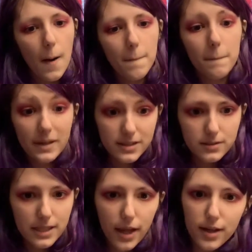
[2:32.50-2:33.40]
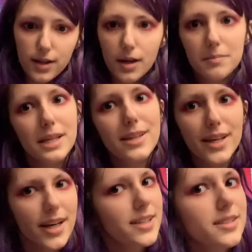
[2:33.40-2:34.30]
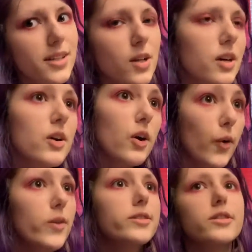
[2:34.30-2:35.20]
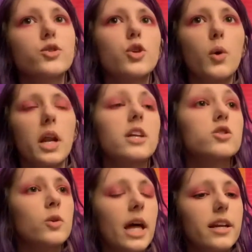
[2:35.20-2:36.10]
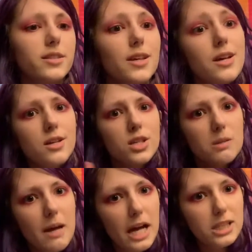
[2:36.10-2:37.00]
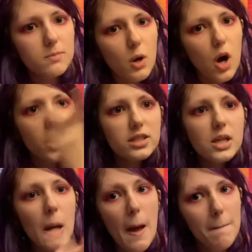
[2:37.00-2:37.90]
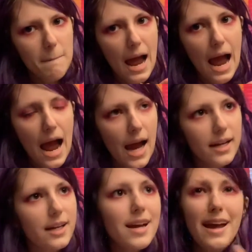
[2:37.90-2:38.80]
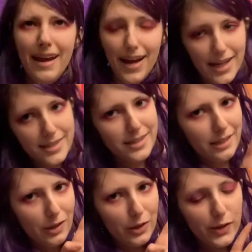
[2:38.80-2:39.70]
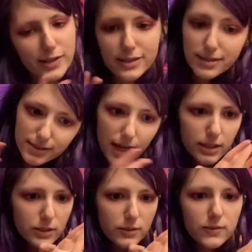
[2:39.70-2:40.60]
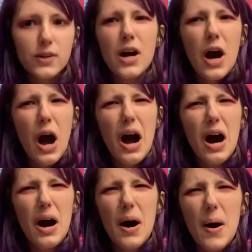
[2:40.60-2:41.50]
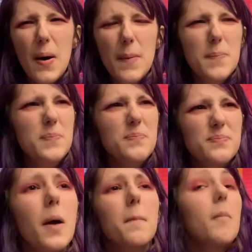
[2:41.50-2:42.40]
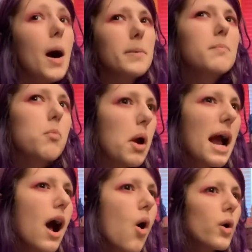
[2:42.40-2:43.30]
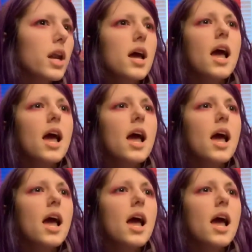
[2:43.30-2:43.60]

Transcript: Basically any company that Estee Lauder owns is donating. So that is Smashbox, MAC, Estee Lauder itself, Bobbi Brown,